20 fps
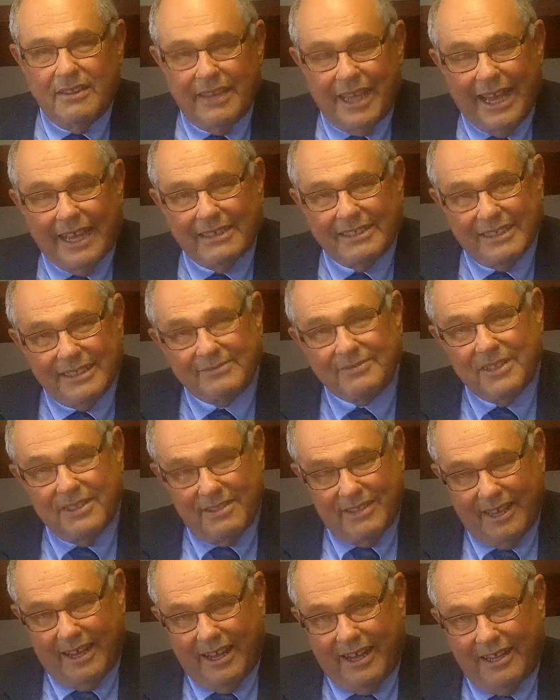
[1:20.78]

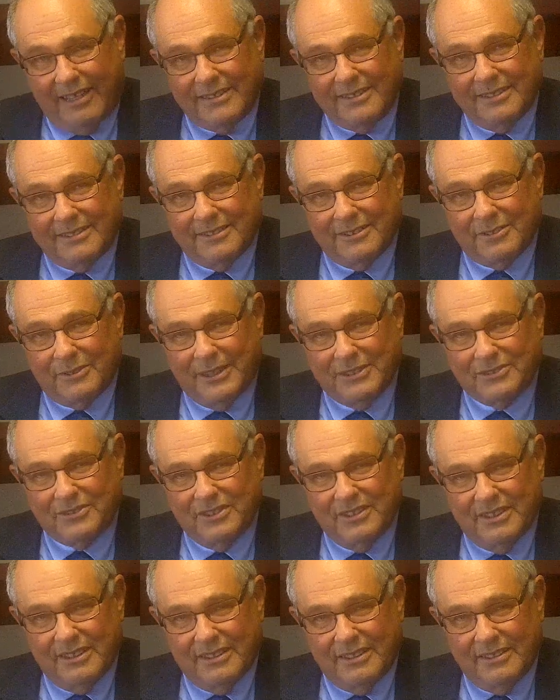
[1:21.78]
Given that, the
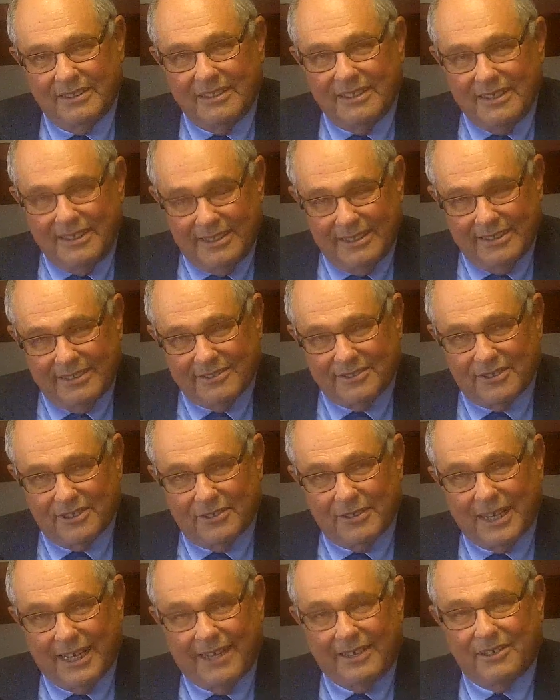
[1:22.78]
question then is,
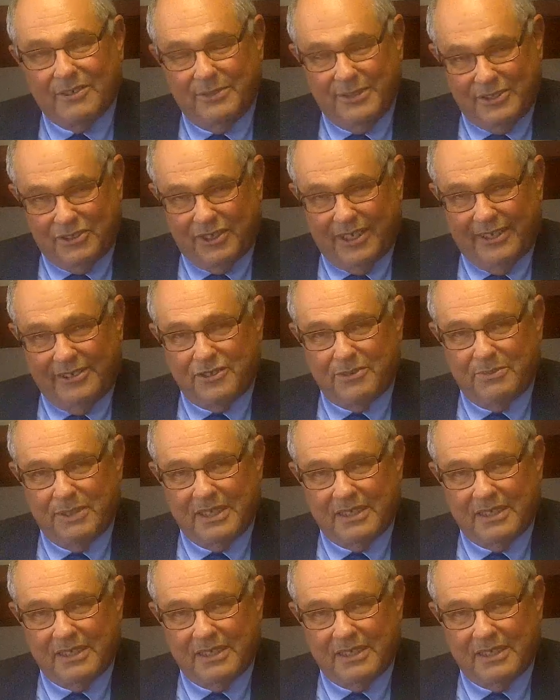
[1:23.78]
though, how do we change?